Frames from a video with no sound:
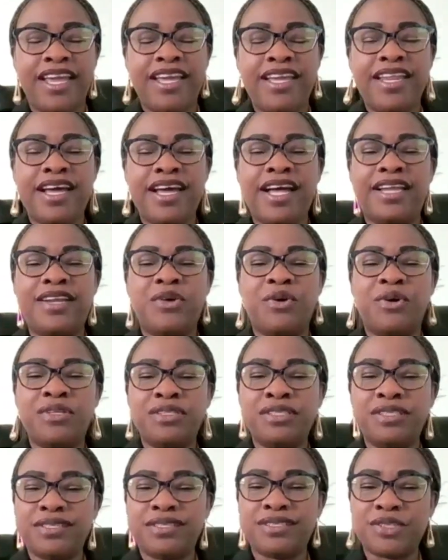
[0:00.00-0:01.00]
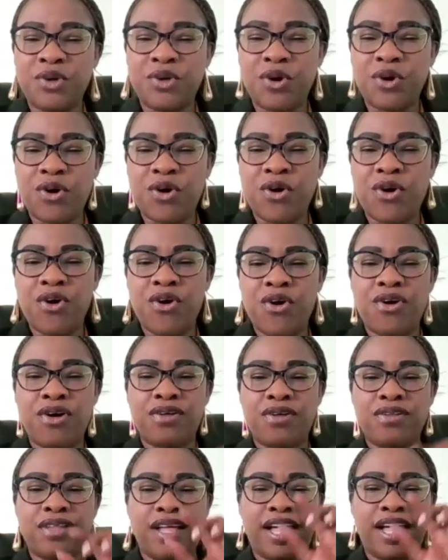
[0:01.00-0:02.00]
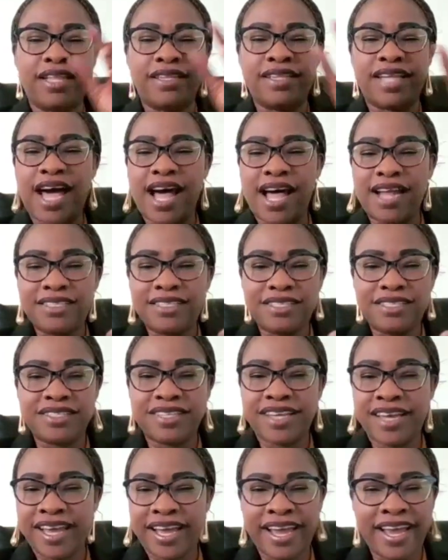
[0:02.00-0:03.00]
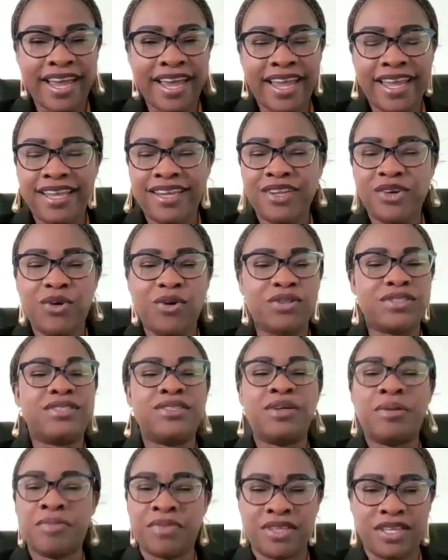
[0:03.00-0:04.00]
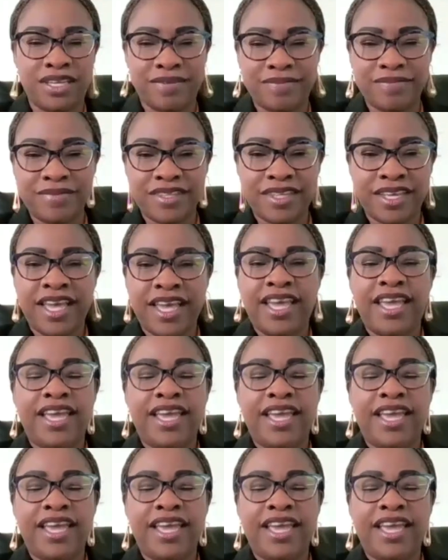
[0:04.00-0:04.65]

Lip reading: either an underscore, an @ sign, or something.